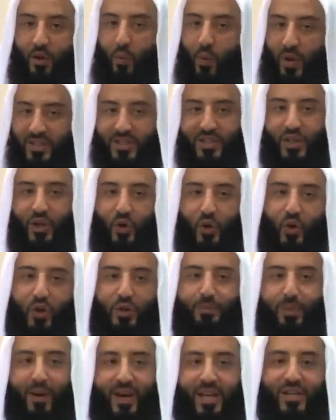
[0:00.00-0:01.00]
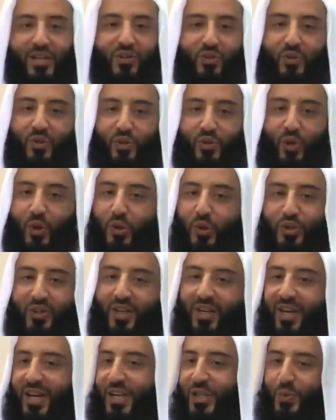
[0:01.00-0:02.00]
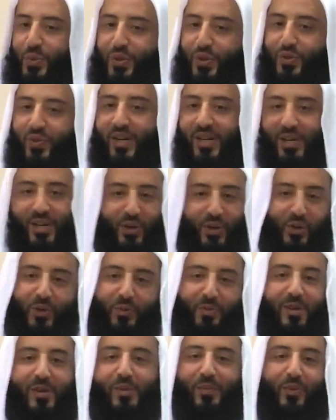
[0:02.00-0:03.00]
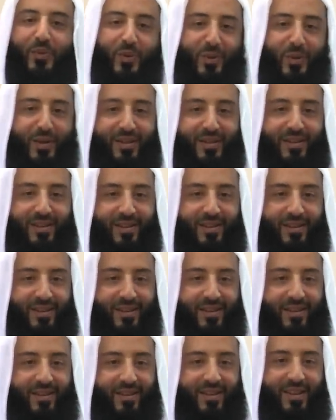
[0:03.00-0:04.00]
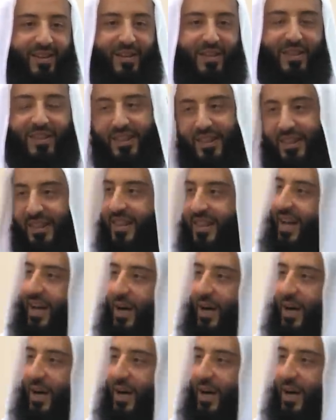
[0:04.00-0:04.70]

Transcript: What's a good place to socialize with really good people? The